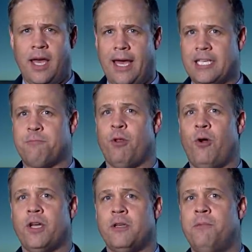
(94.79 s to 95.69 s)

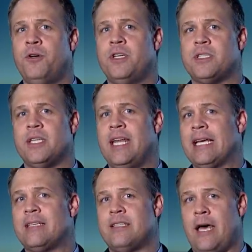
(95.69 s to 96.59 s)
Exploring the moon is the
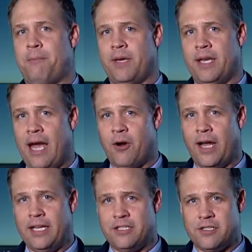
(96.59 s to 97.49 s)
next step in our
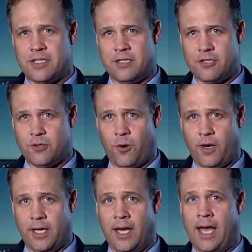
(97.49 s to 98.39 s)
agency's
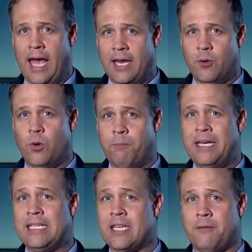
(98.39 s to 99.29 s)
story, and it will
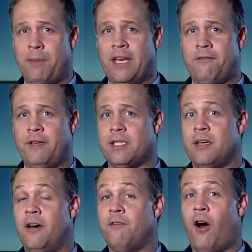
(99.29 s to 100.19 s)
be to the benefit
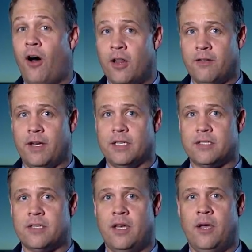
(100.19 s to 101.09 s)
of all of us.